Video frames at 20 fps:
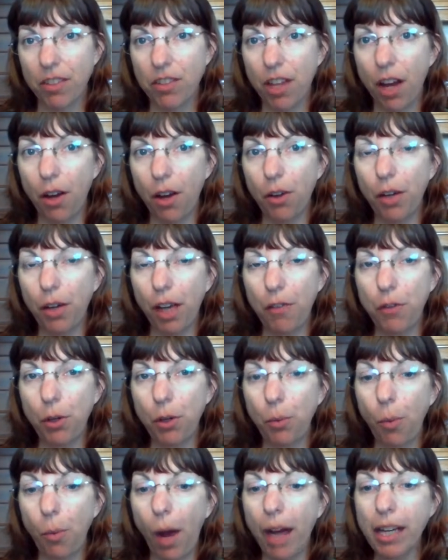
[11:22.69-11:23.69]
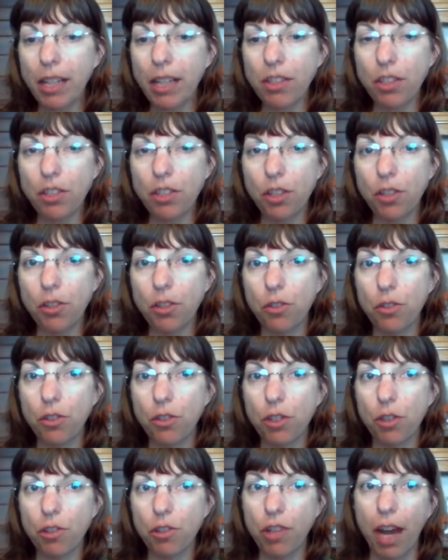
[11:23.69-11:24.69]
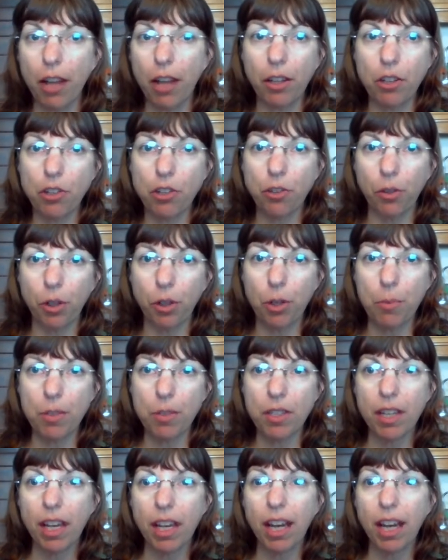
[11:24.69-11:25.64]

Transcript: So if you're wanting to do 2 challenge groups,